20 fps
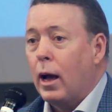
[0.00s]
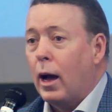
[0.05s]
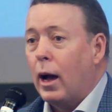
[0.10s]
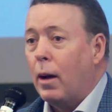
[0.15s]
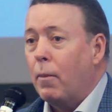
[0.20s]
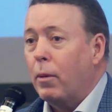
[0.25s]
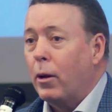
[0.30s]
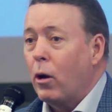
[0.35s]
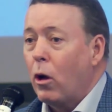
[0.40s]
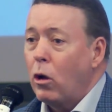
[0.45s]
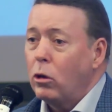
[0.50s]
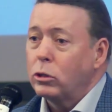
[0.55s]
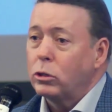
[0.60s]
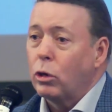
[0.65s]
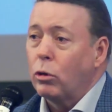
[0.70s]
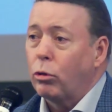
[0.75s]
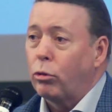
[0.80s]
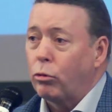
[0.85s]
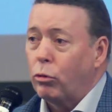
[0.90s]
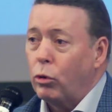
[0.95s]
but
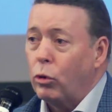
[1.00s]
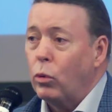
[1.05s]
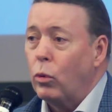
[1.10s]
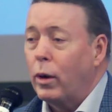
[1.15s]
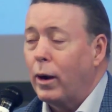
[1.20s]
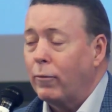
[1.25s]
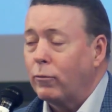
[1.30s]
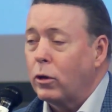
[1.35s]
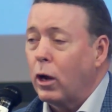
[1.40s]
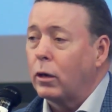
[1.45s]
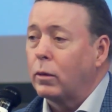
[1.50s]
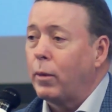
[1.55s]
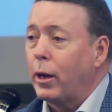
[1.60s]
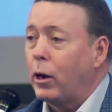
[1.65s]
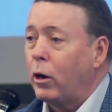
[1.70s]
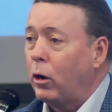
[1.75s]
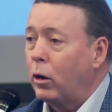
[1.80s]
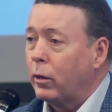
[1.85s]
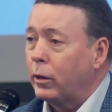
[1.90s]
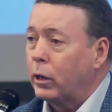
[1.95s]
also through what I've talked
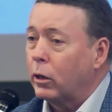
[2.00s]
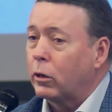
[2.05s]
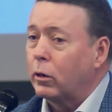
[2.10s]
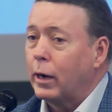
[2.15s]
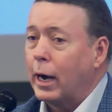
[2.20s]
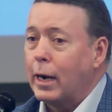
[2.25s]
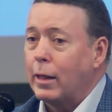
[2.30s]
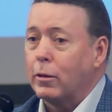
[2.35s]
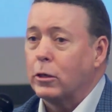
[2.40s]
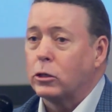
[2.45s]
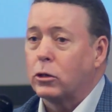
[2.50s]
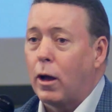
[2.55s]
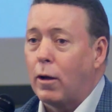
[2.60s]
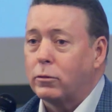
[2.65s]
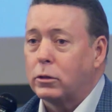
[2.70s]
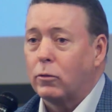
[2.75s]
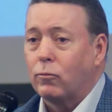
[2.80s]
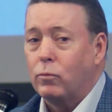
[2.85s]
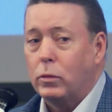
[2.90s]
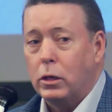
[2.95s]
about earlier, creating this
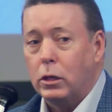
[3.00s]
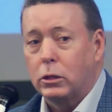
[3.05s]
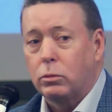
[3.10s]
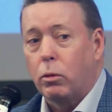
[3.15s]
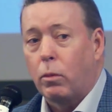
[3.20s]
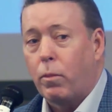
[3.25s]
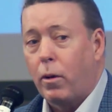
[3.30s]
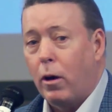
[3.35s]
Office of Municipal